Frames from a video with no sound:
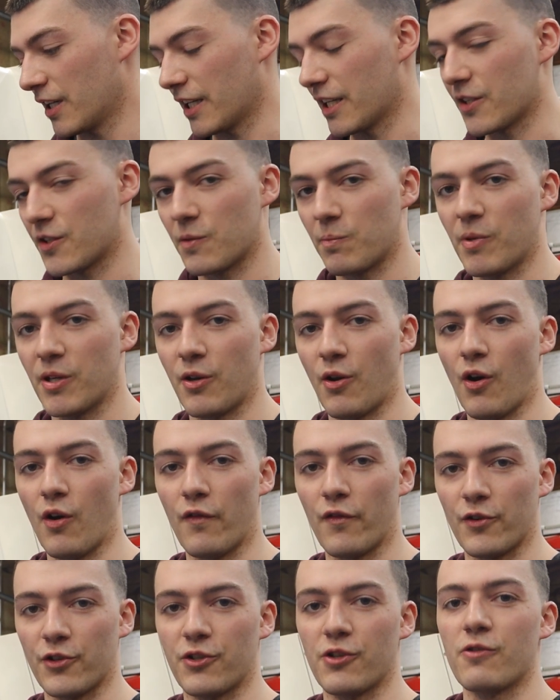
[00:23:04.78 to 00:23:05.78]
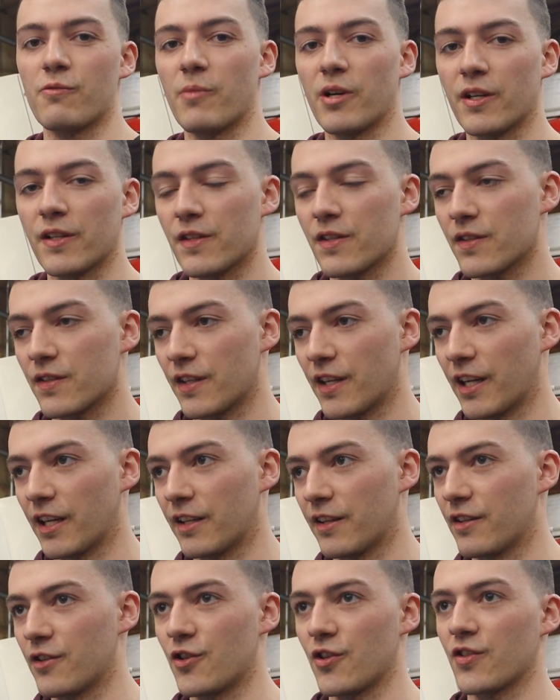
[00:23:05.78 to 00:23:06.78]
it's been over 2 months,
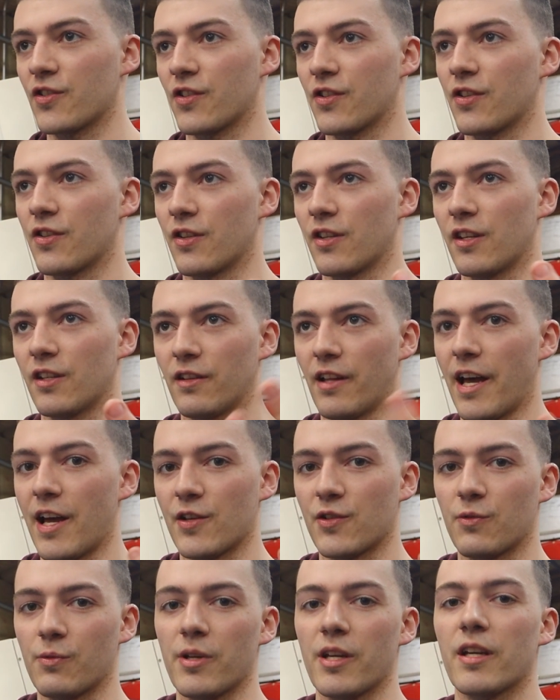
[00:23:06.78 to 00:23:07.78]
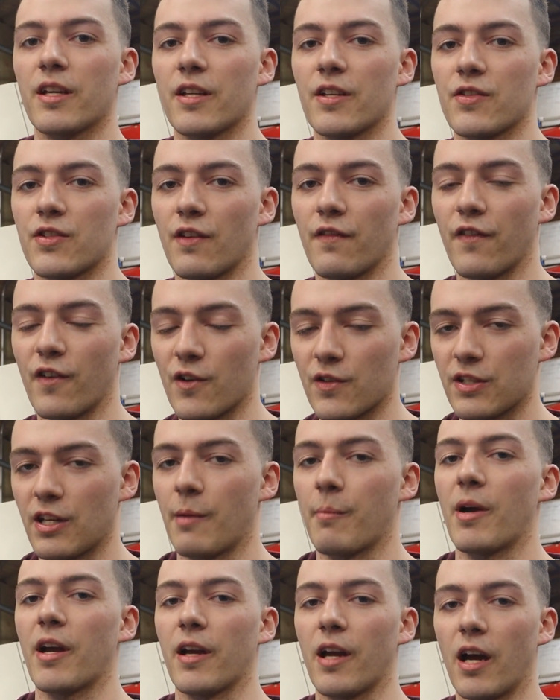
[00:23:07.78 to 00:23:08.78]
and just the last week is the first
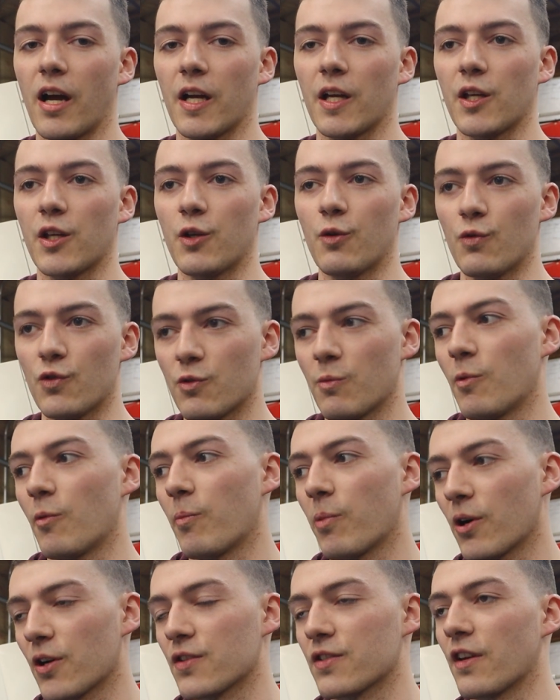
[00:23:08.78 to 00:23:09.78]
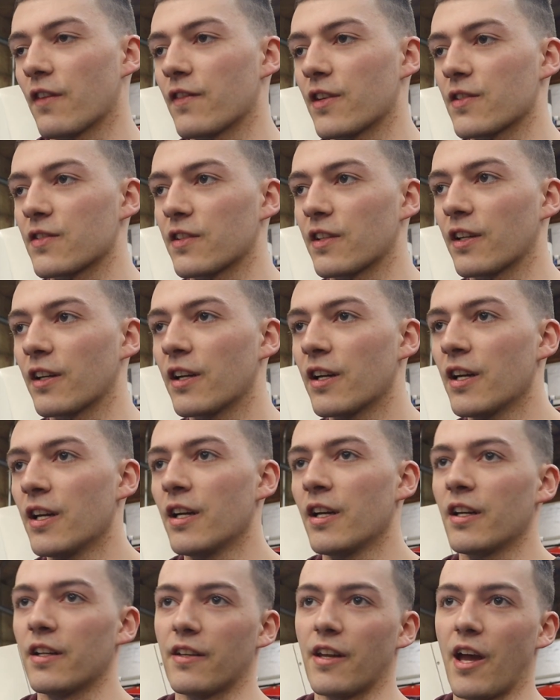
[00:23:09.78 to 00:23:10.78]
time I got usable parts out of this thing.
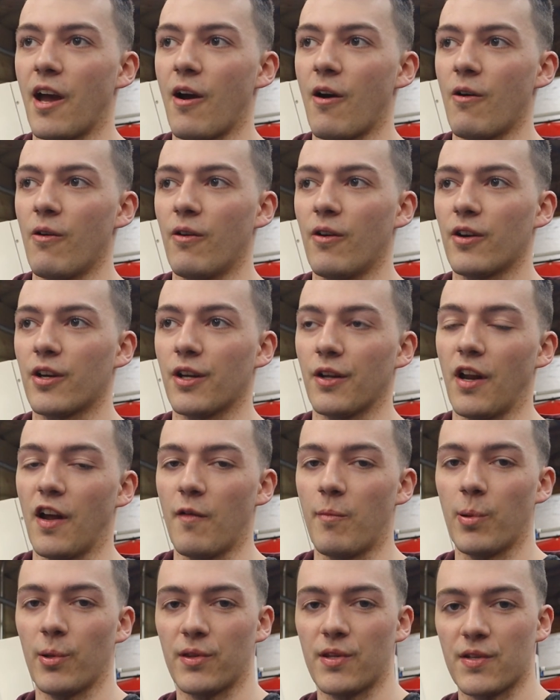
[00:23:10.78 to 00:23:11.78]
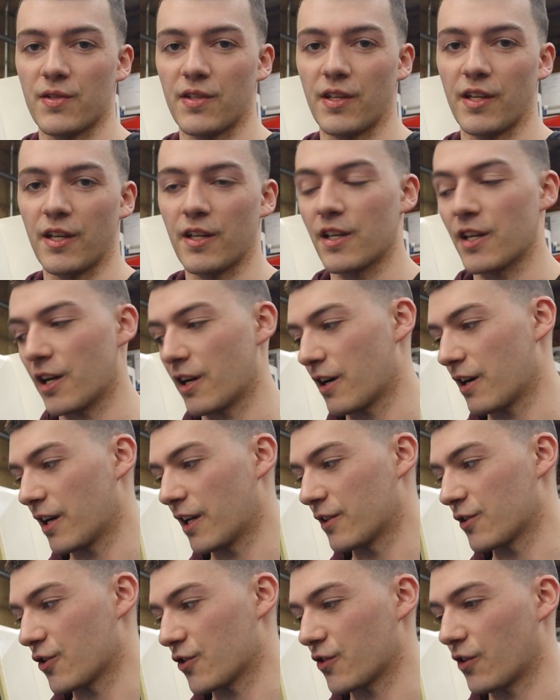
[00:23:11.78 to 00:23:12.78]
Now, could I put this thing in here
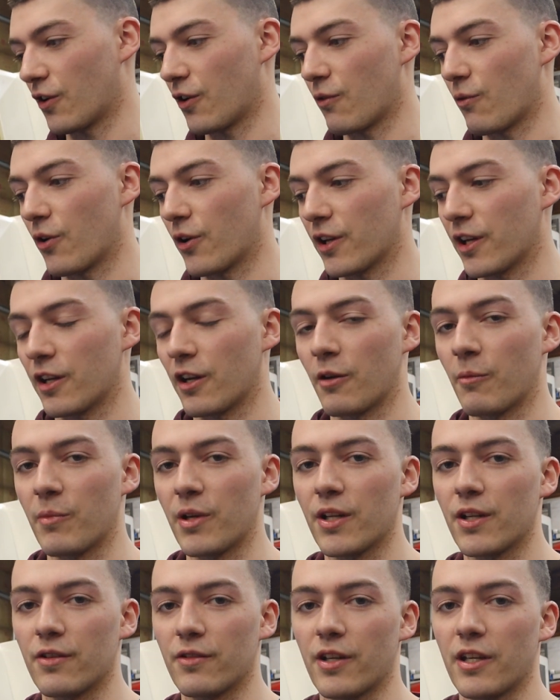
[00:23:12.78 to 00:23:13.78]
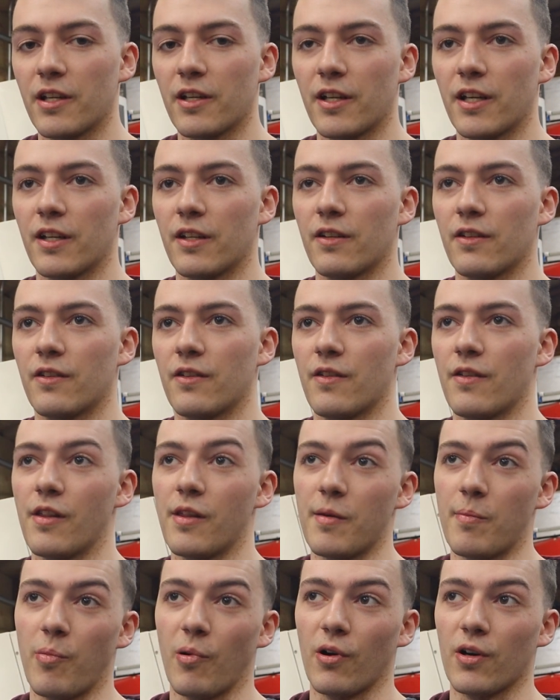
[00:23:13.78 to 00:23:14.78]
and just start running it immediately and get
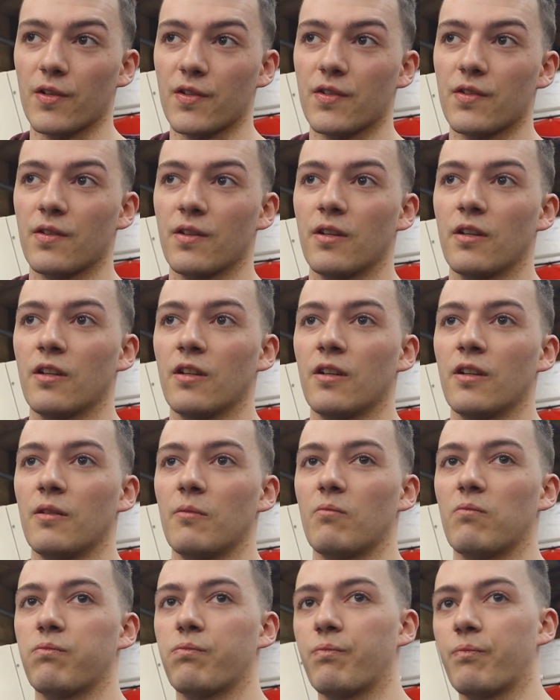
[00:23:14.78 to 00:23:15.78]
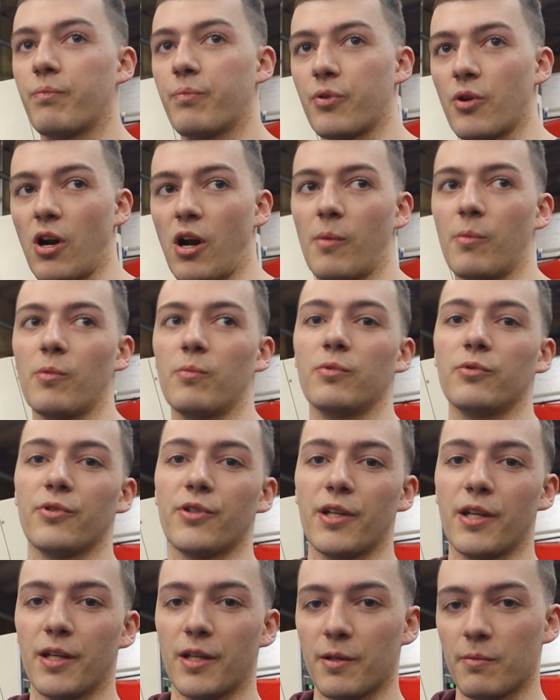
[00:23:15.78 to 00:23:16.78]
the parts?
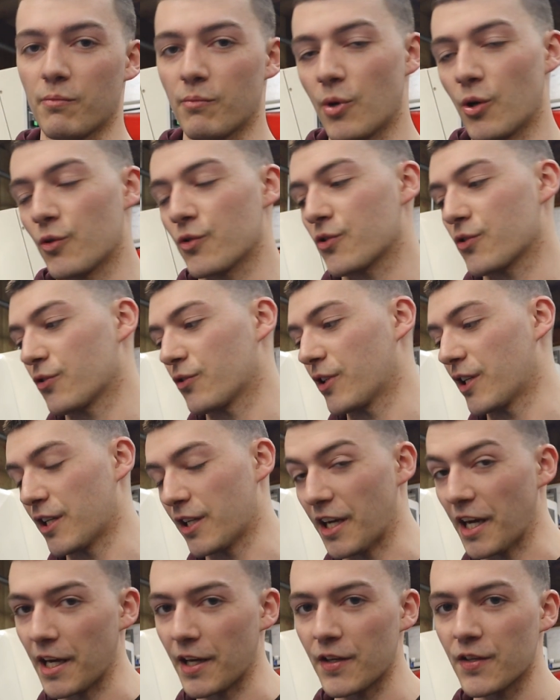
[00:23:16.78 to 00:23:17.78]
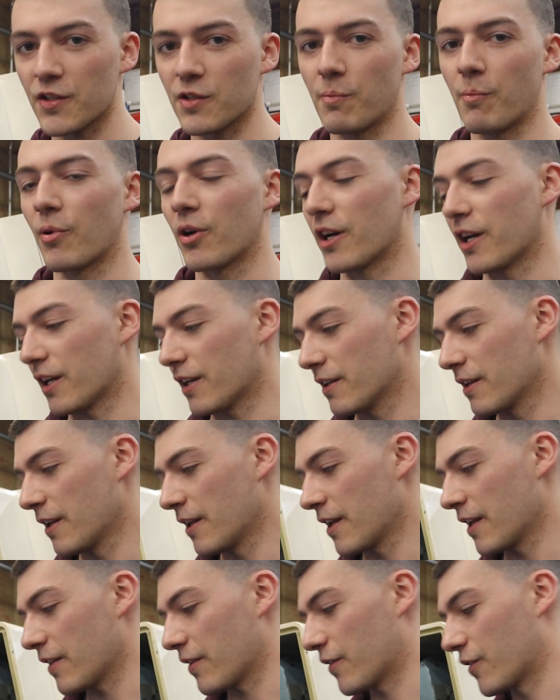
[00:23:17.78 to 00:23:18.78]
Probably, mostly yes, but
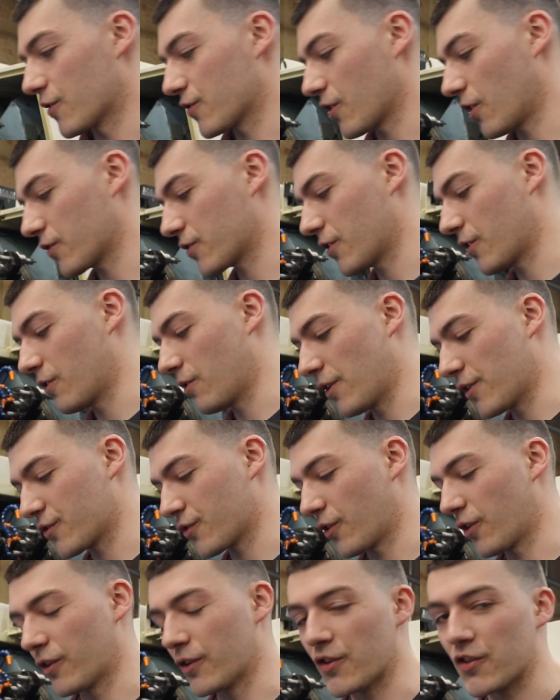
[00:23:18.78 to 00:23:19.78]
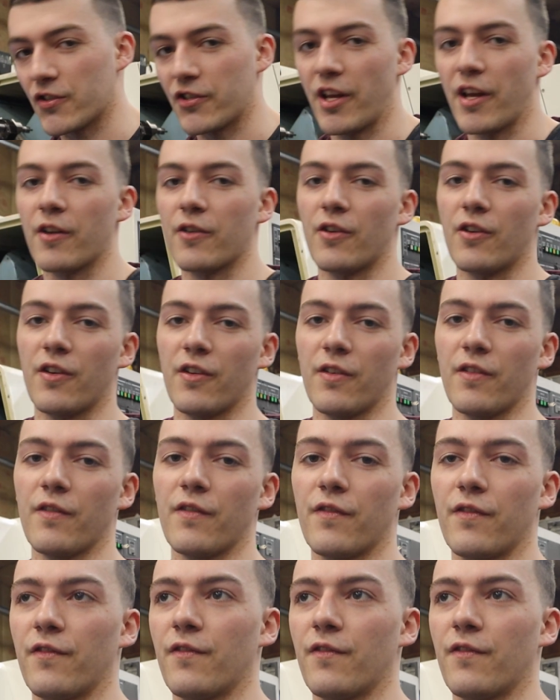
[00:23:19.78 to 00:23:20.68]
there's also a certain standard of